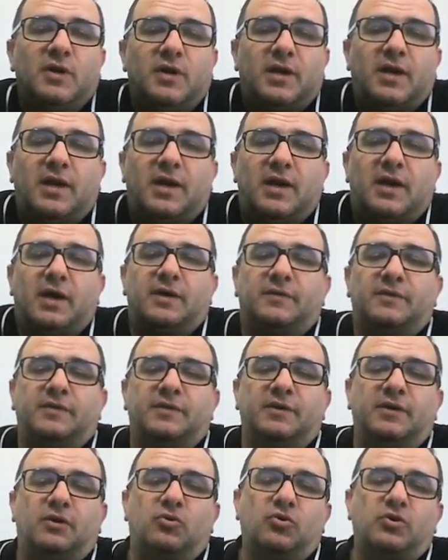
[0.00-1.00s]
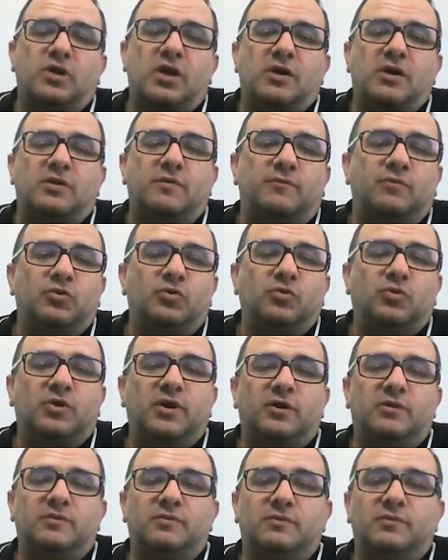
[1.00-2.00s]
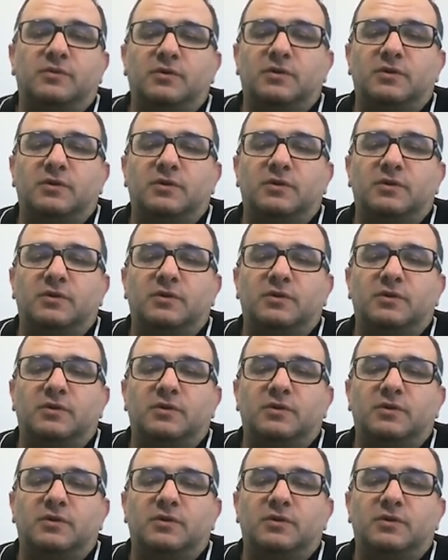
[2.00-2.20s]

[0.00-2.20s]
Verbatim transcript: And okay, you can